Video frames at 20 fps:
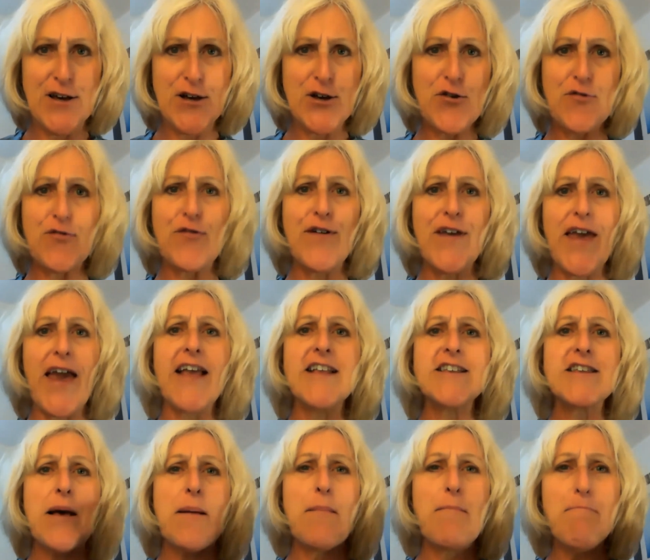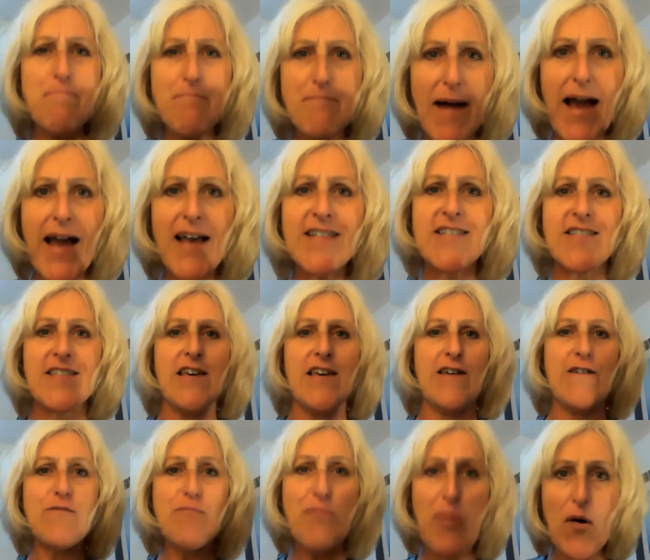create
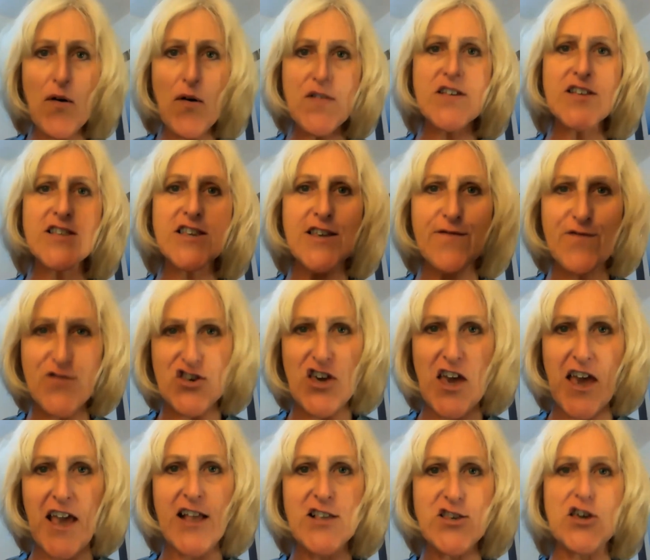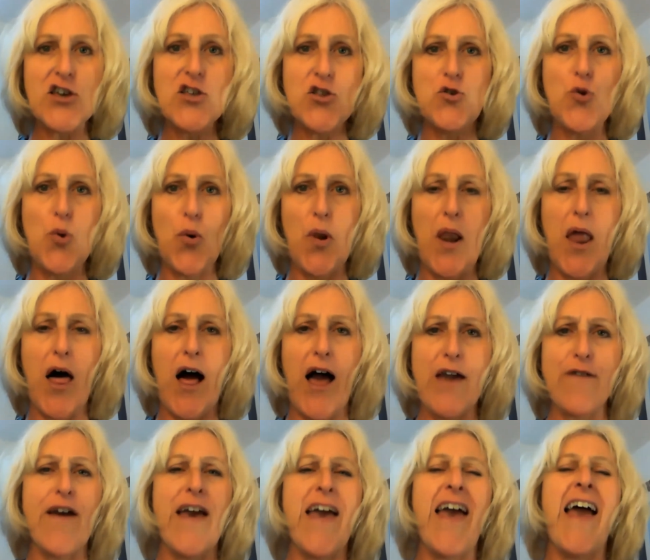massive positive change in your
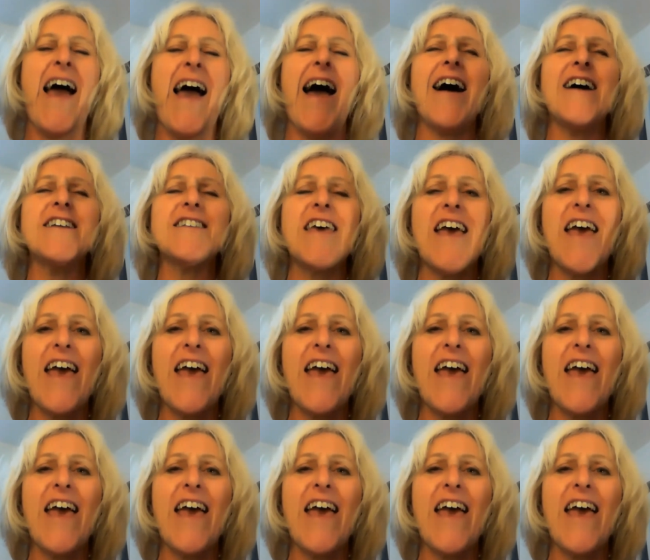life at